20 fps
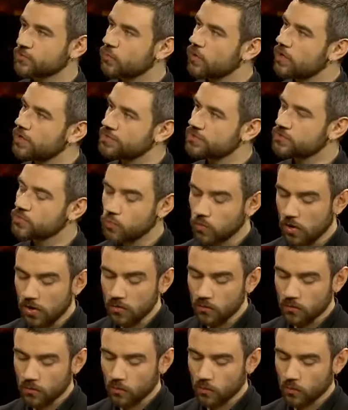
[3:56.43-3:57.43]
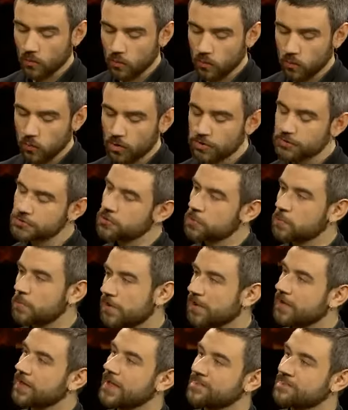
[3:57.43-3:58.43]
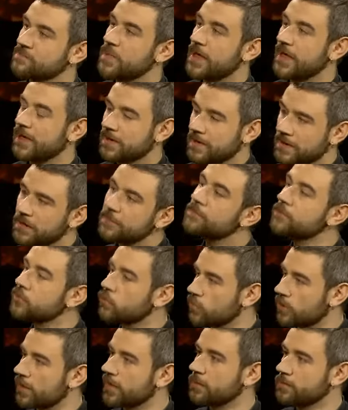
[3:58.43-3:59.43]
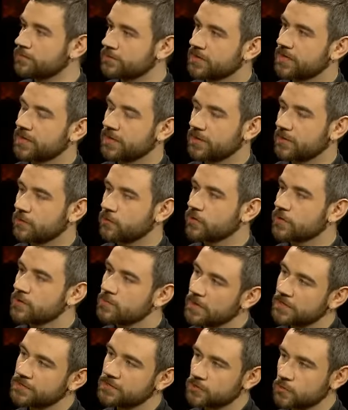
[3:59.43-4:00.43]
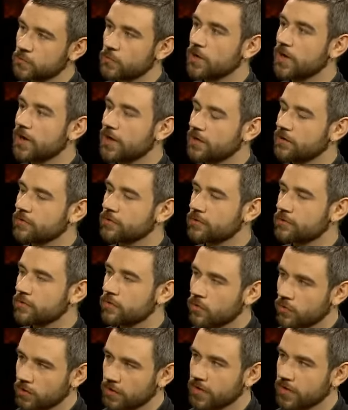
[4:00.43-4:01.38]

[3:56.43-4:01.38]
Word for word: was, what would your pick have been if you were able to get it? Would it have been Super Hot Crew or